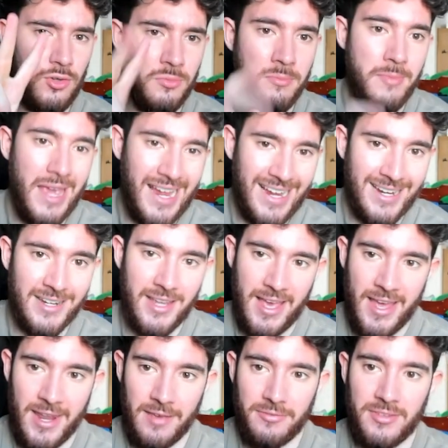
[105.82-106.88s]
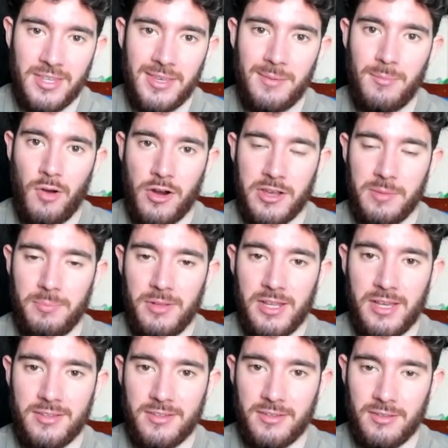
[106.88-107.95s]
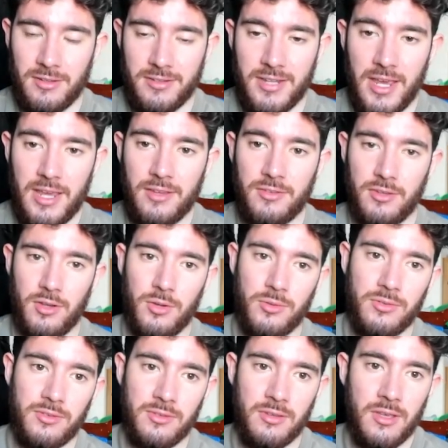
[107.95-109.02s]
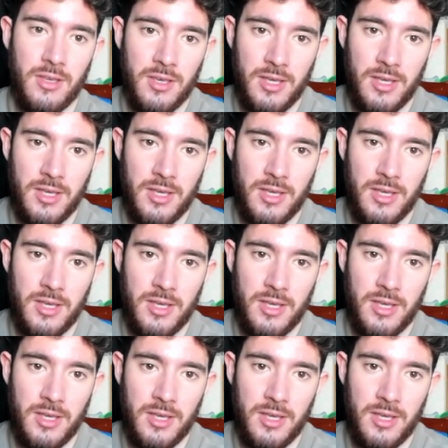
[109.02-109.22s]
main NFT marketplaces on Tezos.